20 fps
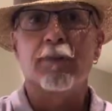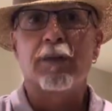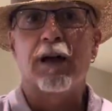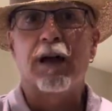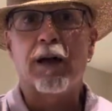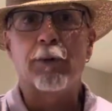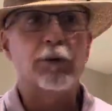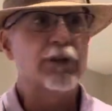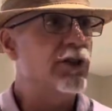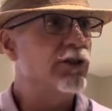
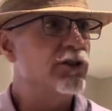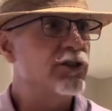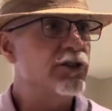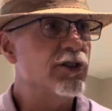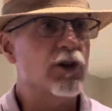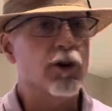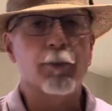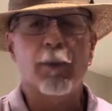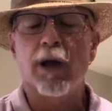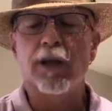would
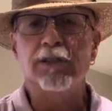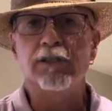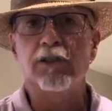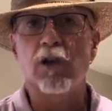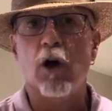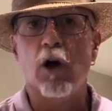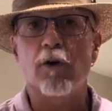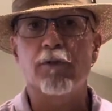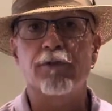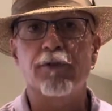consider
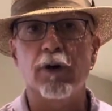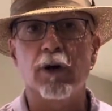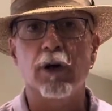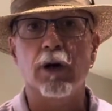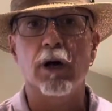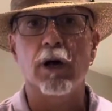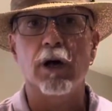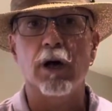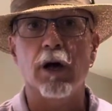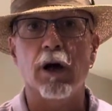myself
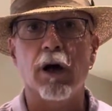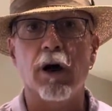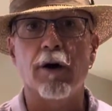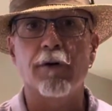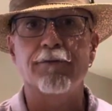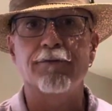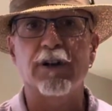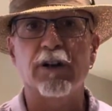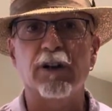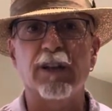a
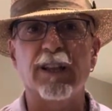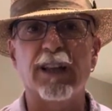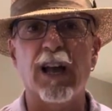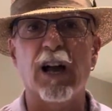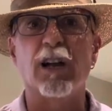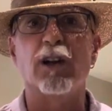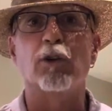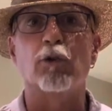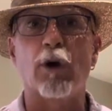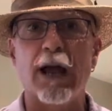fairly
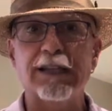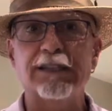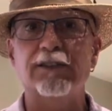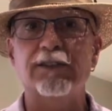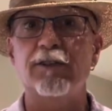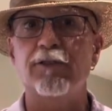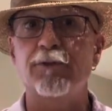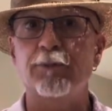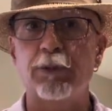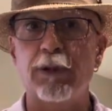
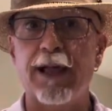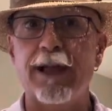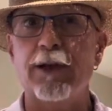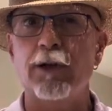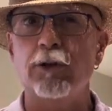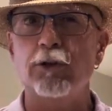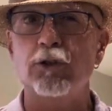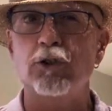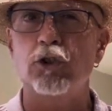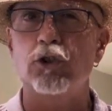aggressive
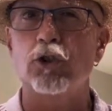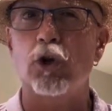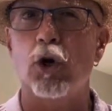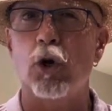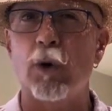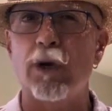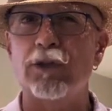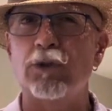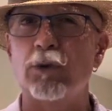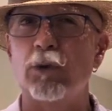player,
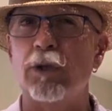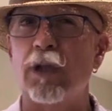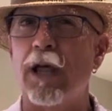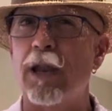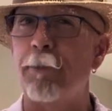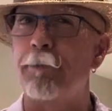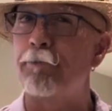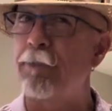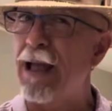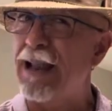so I do a lot
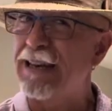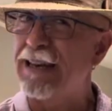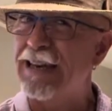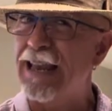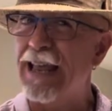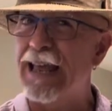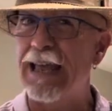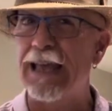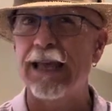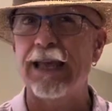of
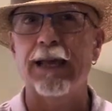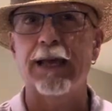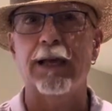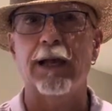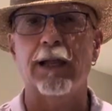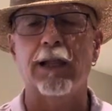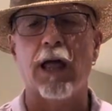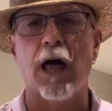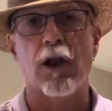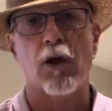bending,
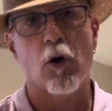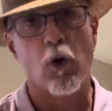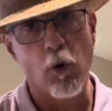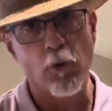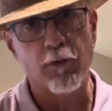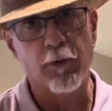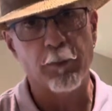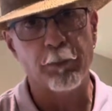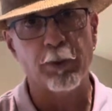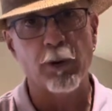a lot of
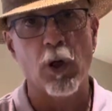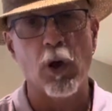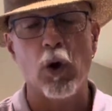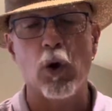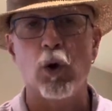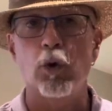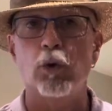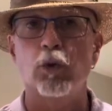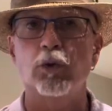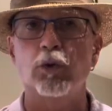
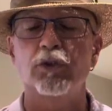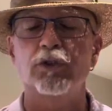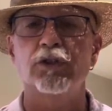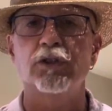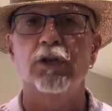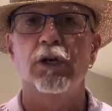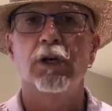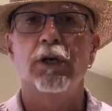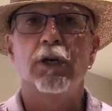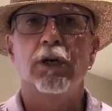overblows,
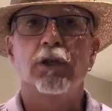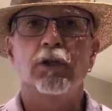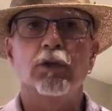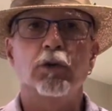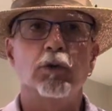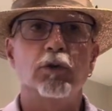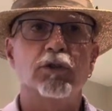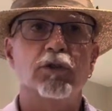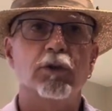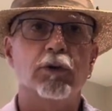
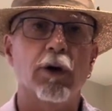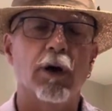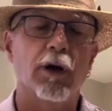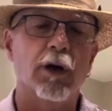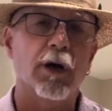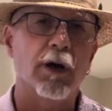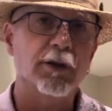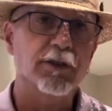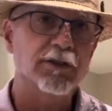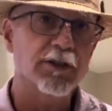use
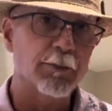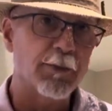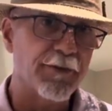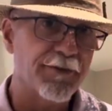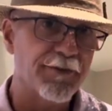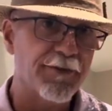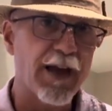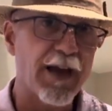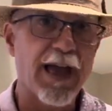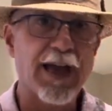some
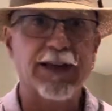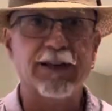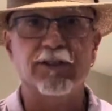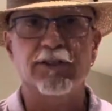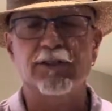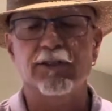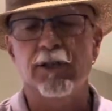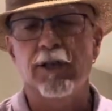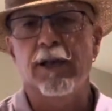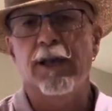
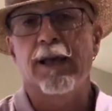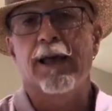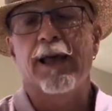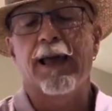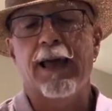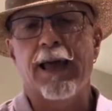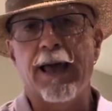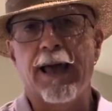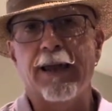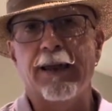effects,
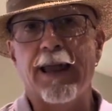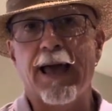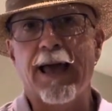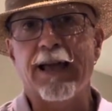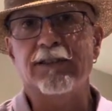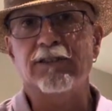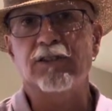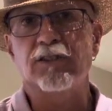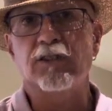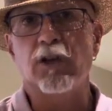and
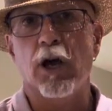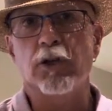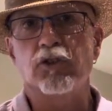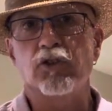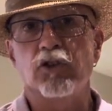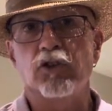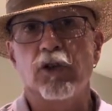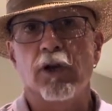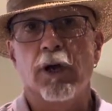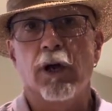as
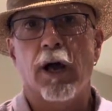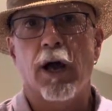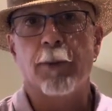such, I